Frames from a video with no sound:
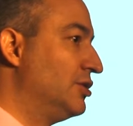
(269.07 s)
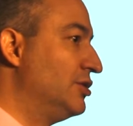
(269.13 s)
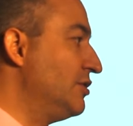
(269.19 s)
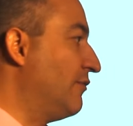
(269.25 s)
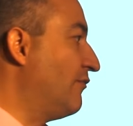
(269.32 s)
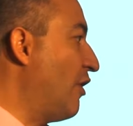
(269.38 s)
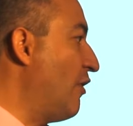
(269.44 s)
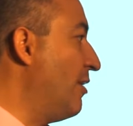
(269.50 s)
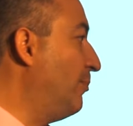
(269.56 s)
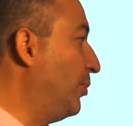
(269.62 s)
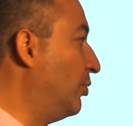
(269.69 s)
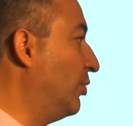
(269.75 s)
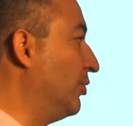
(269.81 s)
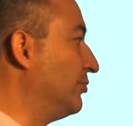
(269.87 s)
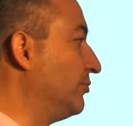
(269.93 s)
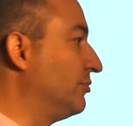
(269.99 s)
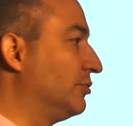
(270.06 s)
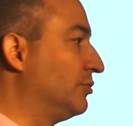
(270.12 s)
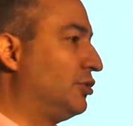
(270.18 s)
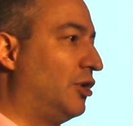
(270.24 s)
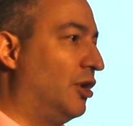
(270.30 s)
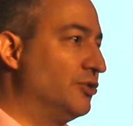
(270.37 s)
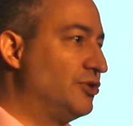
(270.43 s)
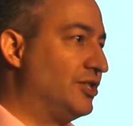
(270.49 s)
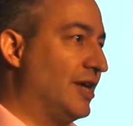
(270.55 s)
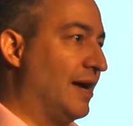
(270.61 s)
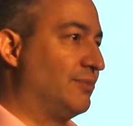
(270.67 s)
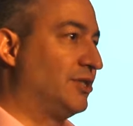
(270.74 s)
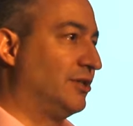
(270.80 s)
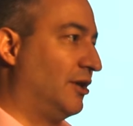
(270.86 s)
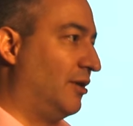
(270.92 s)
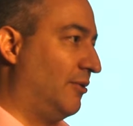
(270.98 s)
This is a very important
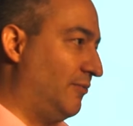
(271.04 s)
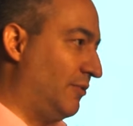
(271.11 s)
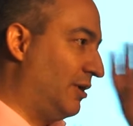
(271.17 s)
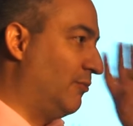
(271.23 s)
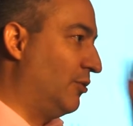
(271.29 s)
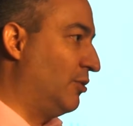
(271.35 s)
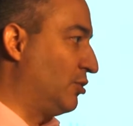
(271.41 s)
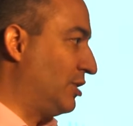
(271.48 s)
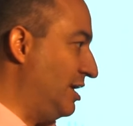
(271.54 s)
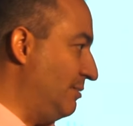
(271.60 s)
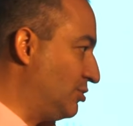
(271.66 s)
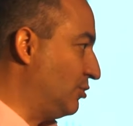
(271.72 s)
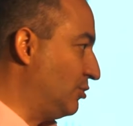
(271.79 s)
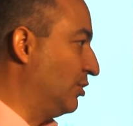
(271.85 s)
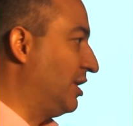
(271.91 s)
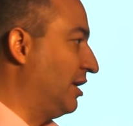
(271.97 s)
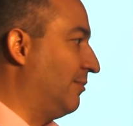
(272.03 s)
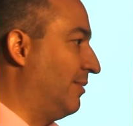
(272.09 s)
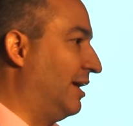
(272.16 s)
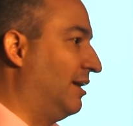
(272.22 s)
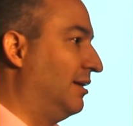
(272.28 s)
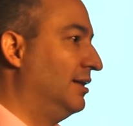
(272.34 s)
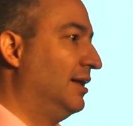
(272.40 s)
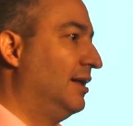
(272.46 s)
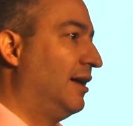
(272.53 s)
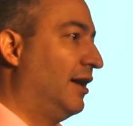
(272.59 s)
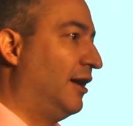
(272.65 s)
concept that I will keep talking about,